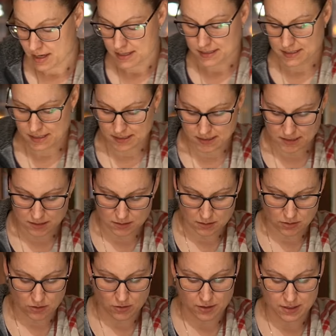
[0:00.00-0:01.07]
Since
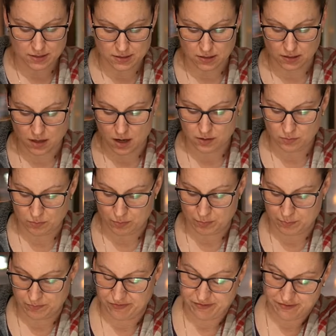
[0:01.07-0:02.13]
there is a lot of
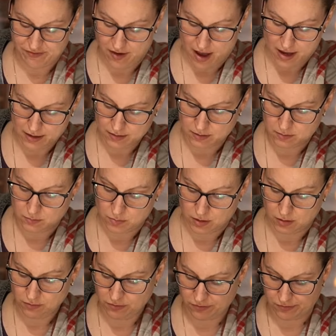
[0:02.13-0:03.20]
fat in
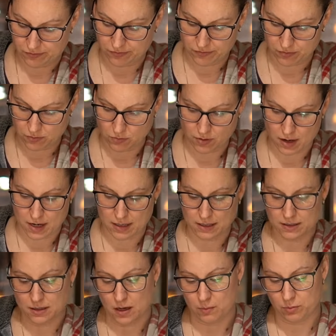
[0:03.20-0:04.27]
beef or any
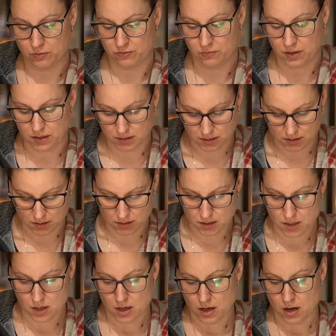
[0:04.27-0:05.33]
type of meat,
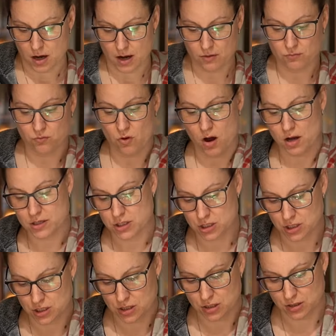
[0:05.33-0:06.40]
I
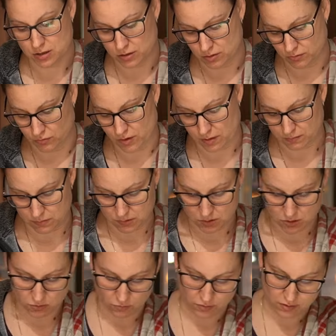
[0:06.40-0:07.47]
wash the
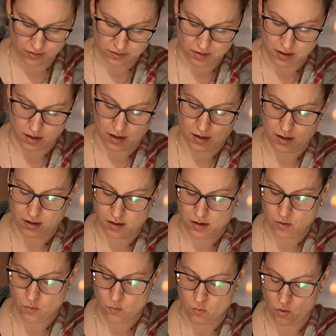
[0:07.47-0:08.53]
rims with a
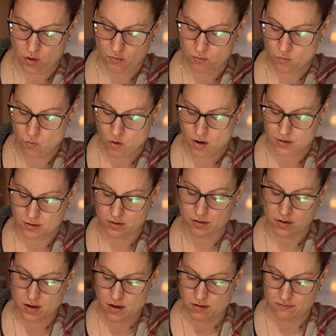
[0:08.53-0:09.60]
warm
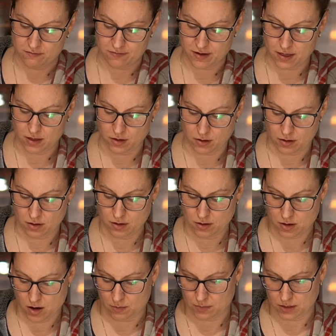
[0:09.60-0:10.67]
water vinegar
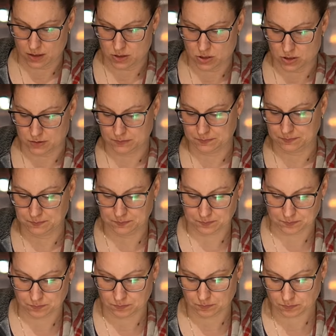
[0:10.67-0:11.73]
combination
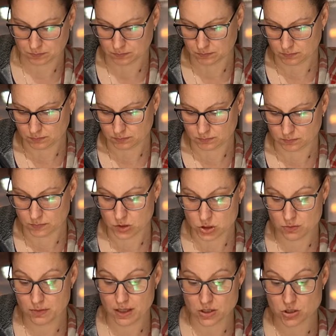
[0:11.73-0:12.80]

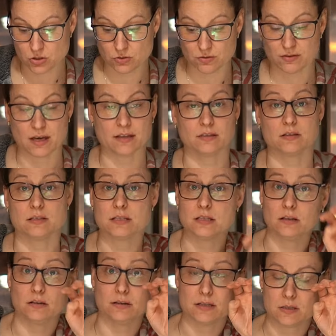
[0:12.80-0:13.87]
to make sure that the
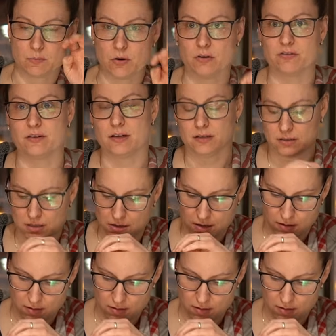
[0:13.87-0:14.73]
seal is perfect.